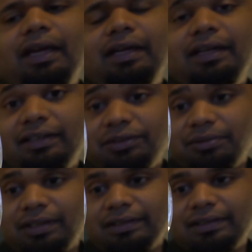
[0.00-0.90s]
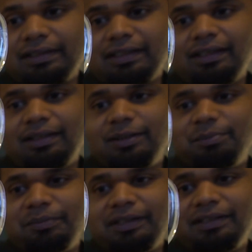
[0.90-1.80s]
And as you can see, the
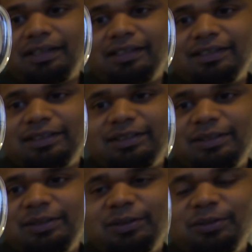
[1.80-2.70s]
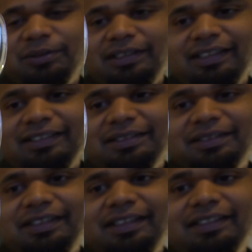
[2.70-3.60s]
milk is slowly
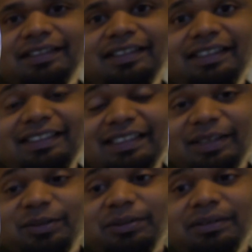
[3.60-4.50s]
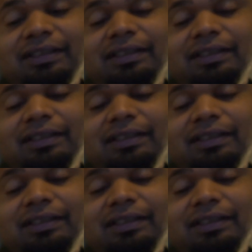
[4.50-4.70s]
turning yellow.